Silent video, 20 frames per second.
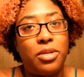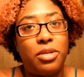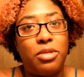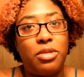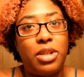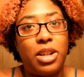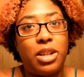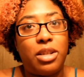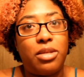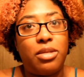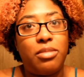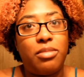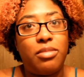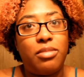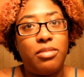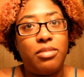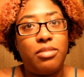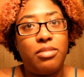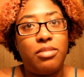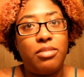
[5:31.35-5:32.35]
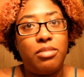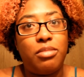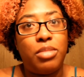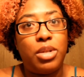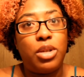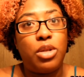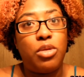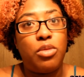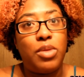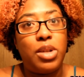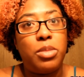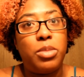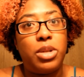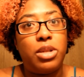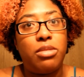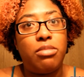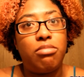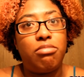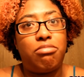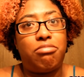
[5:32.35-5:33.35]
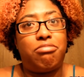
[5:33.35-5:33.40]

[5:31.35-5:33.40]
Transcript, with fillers: attract bigger women.